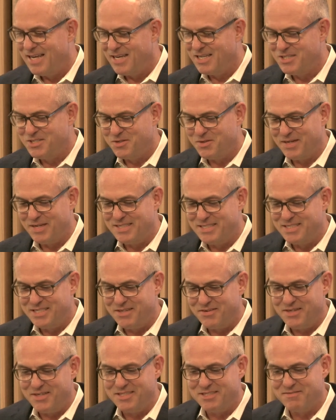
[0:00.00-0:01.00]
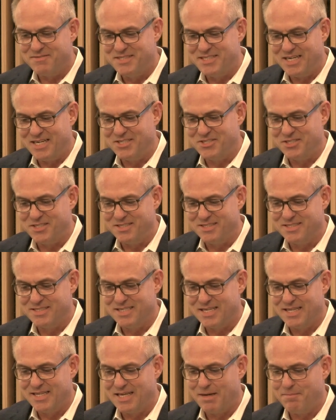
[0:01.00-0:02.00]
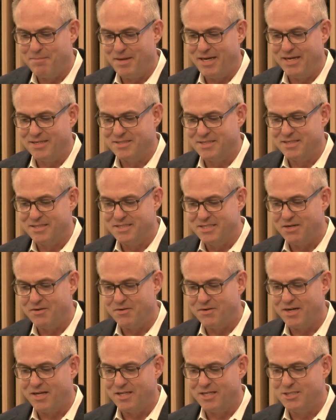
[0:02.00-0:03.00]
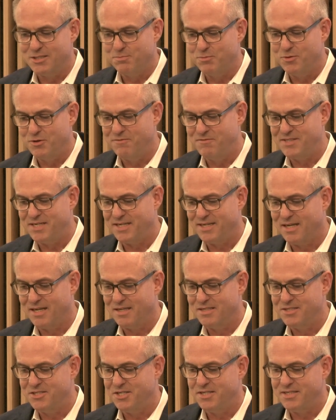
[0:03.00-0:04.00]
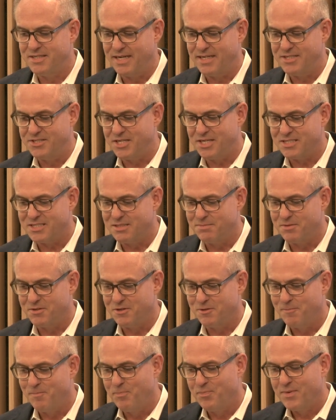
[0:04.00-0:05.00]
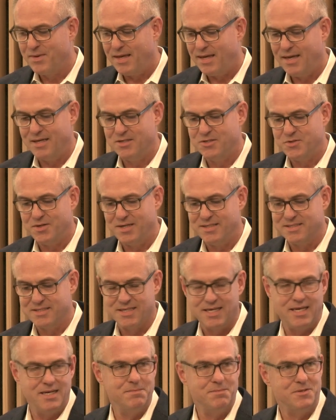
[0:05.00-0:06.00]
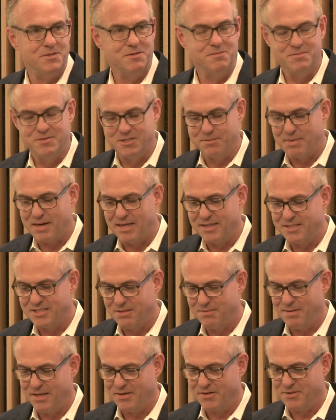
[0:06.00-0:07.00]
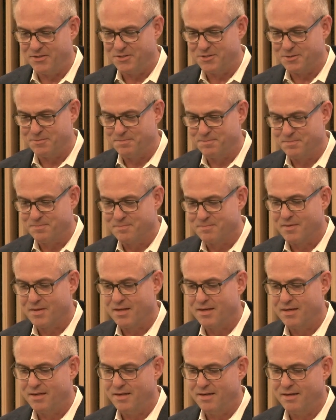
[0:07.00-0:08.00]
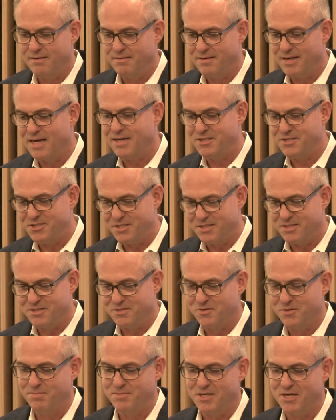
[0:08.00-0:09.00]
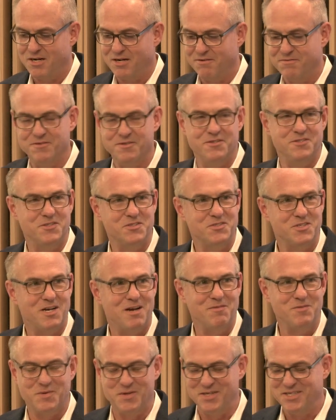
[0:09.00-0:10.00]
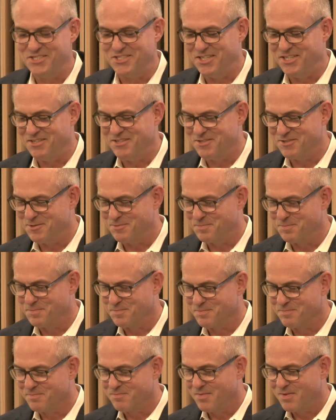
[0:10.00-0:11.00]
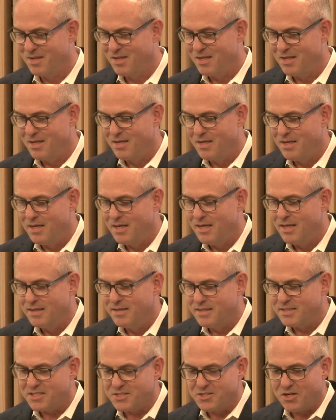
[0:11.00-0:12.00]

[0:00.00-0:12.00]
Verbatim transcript: into a series of sessions that makes zero-knowledge proof technology digestible and translatable to policymakers, not just cryptographers or software engineers. This